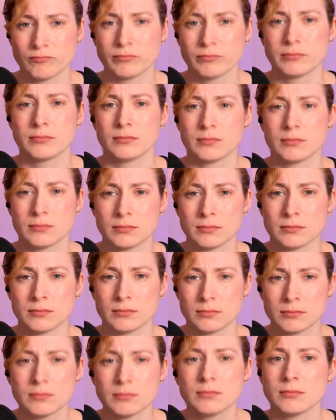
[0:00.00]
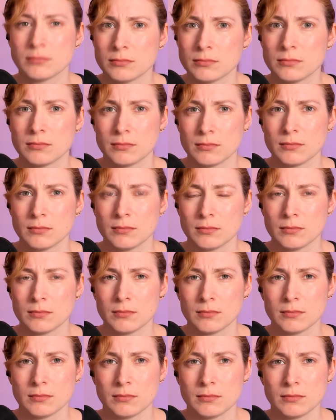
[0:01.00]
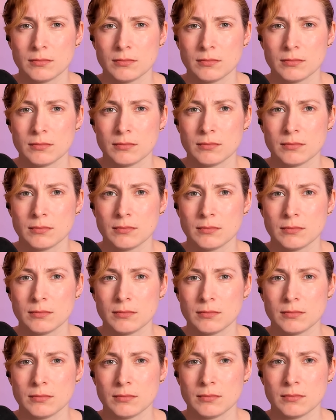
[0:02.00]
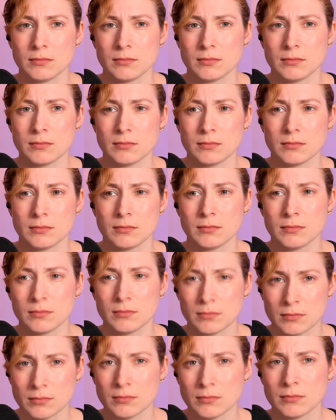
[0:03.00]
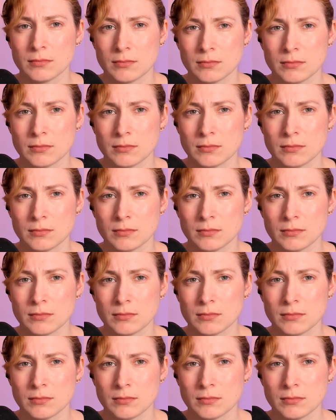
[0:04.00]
This person isn't speaking.